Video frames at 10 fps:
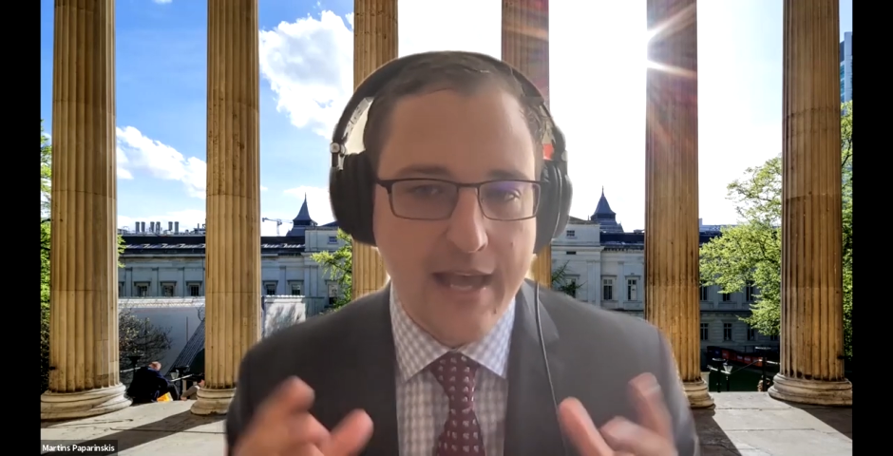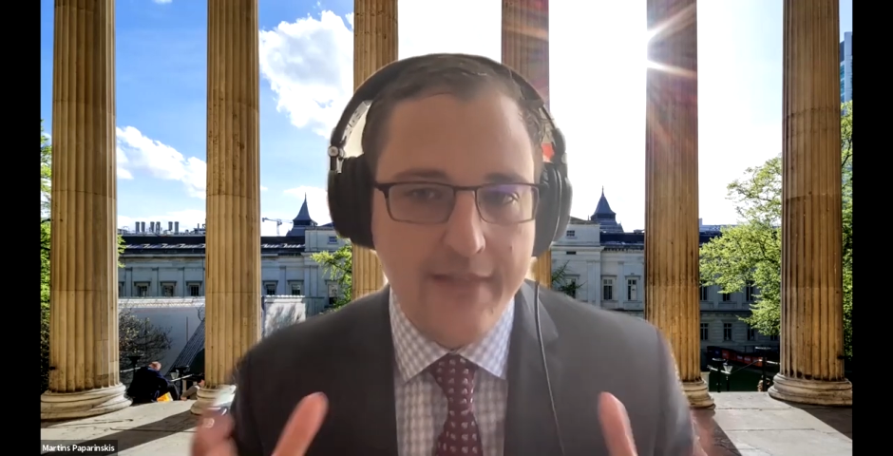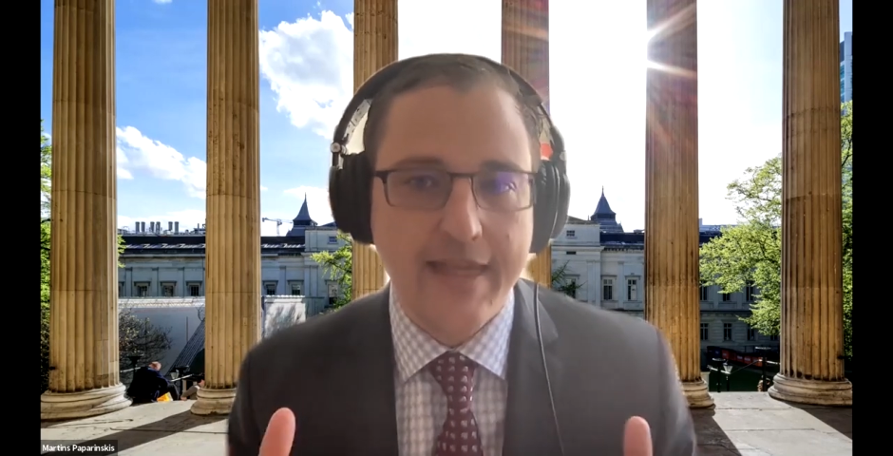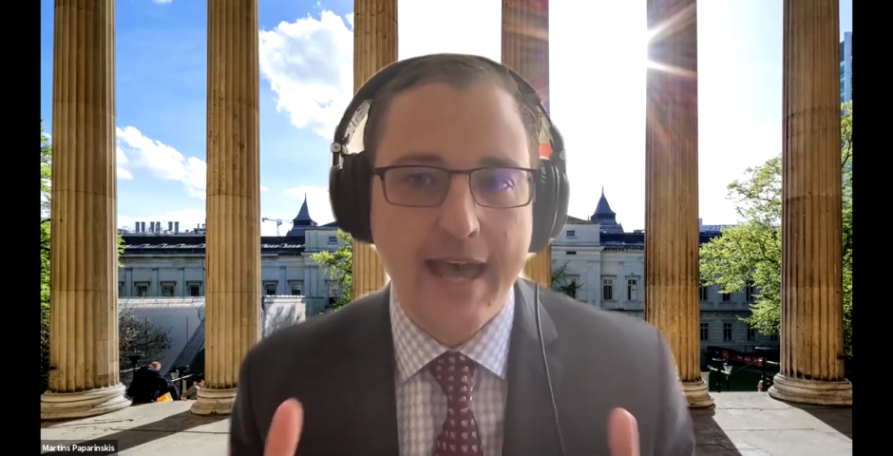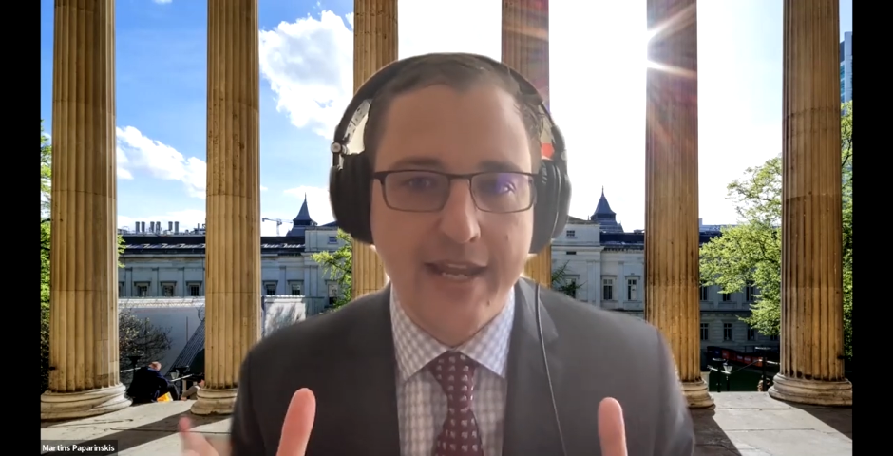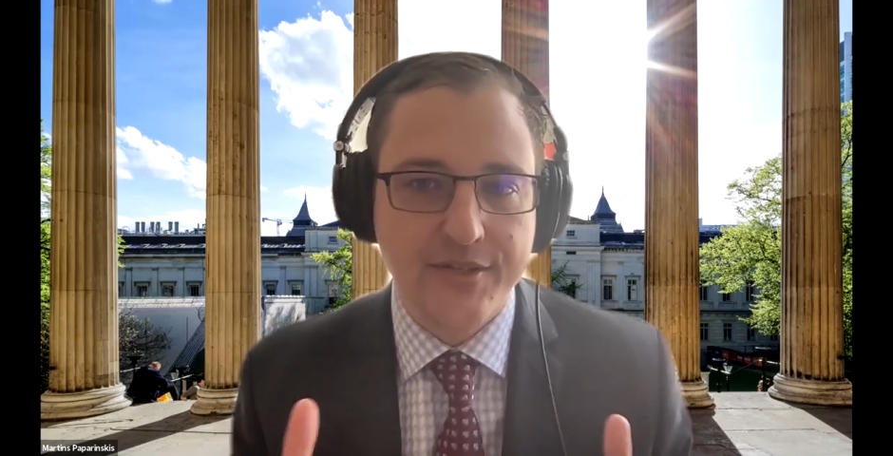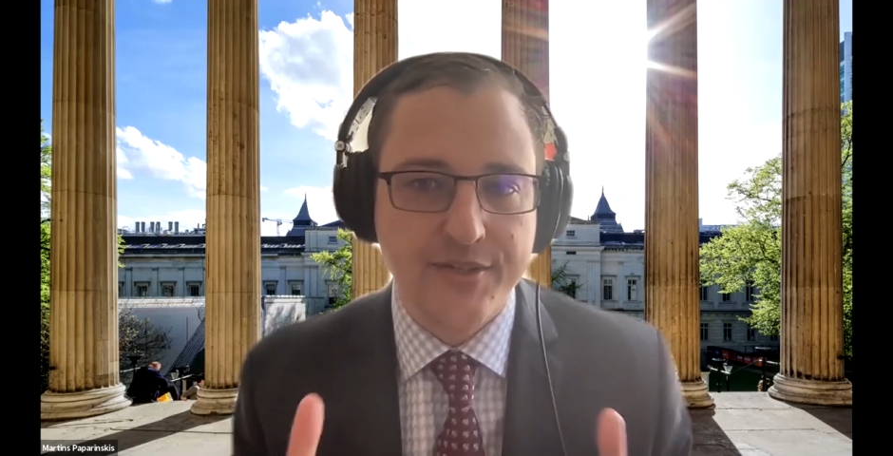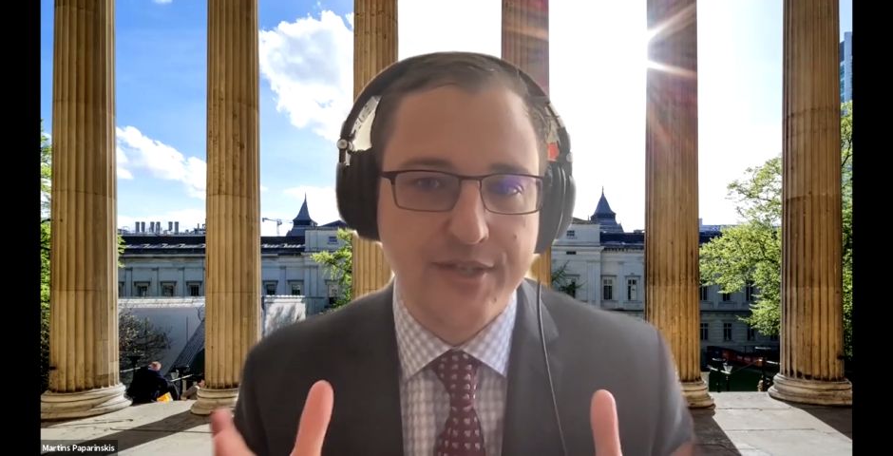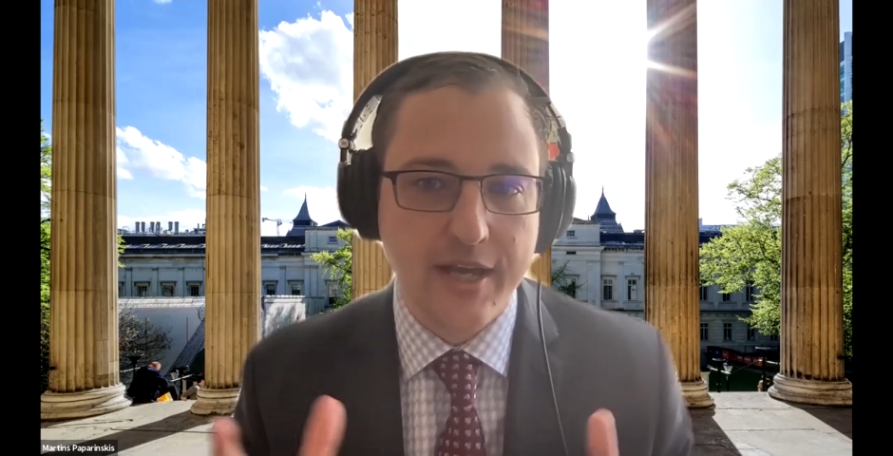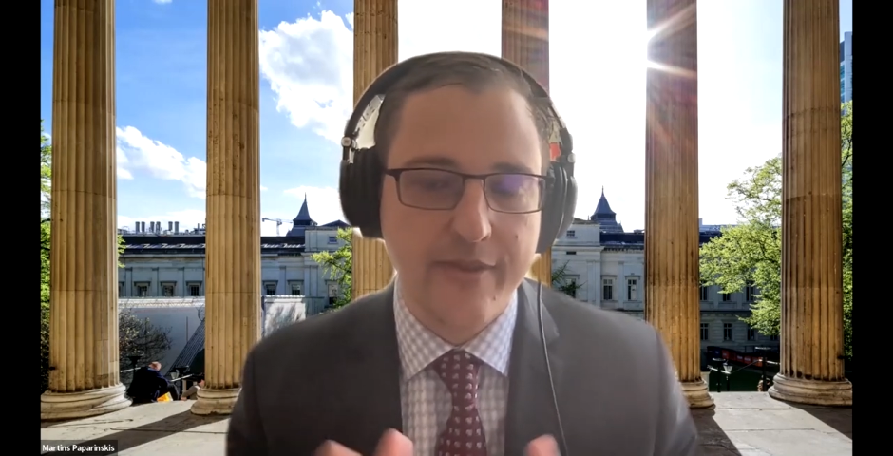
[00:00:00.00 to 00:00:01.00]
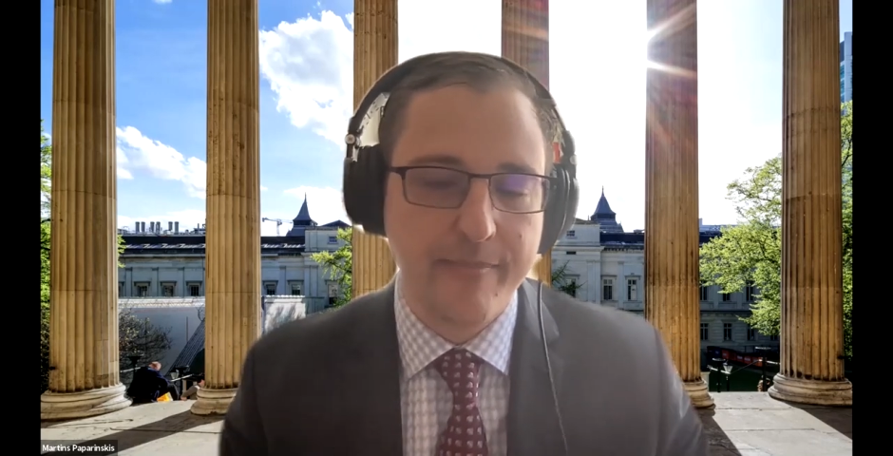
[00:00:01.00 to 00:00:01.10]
That is the